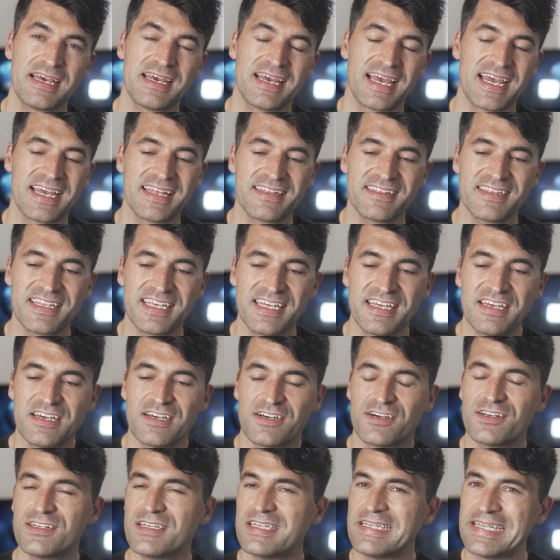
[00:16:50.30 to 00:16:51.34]
and the
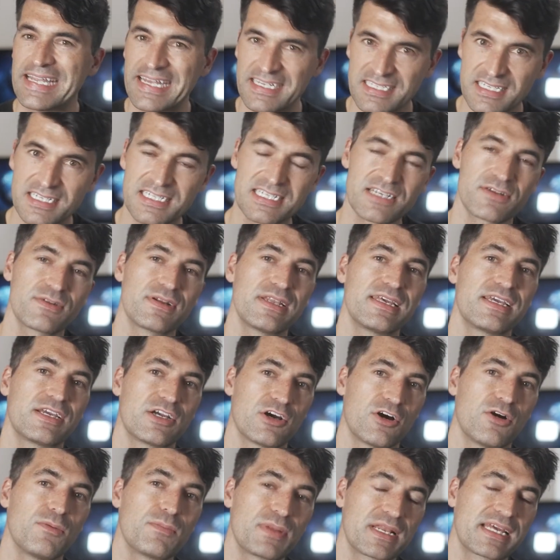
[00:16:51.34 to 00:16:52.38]
unnecessarily
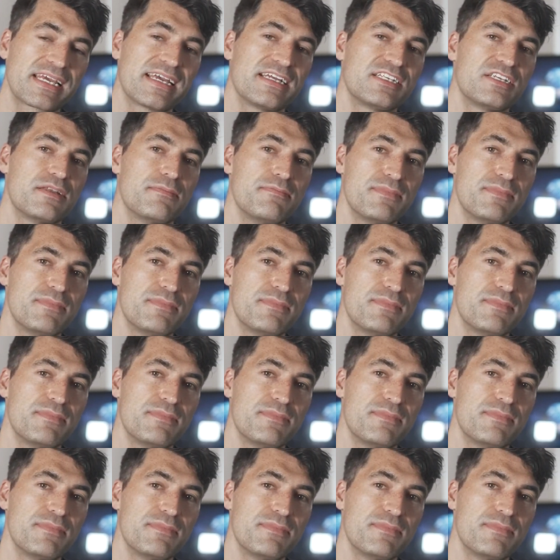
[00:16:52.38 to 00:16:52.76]
complicated